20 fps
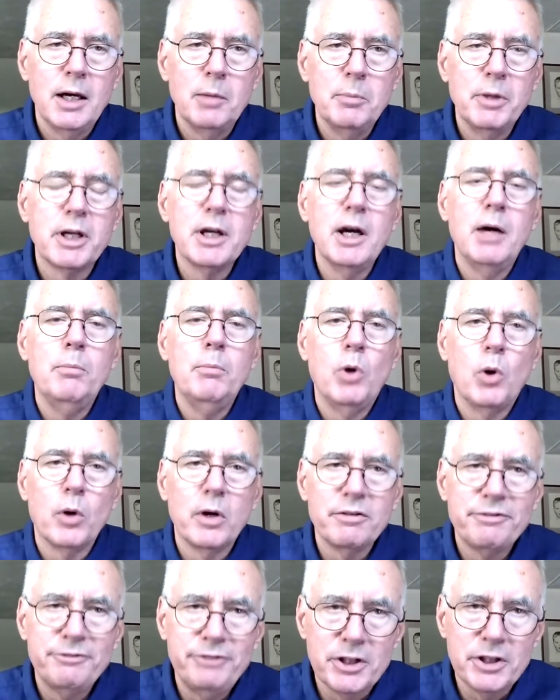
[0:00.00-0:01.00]
become
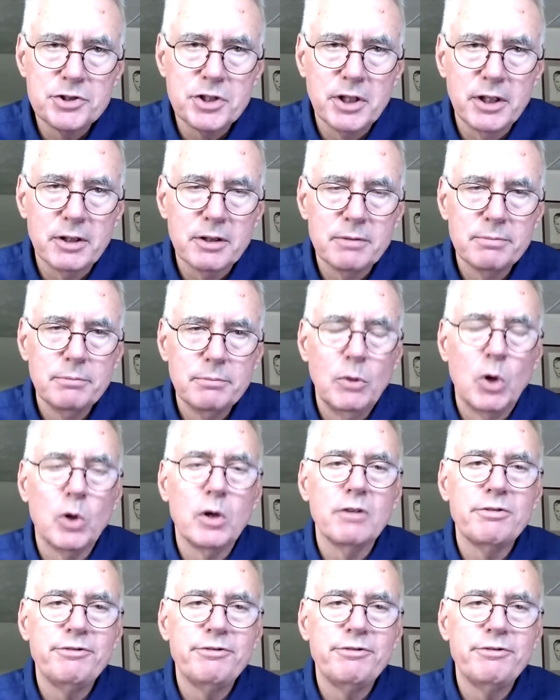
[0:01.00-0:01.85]
more efficient, more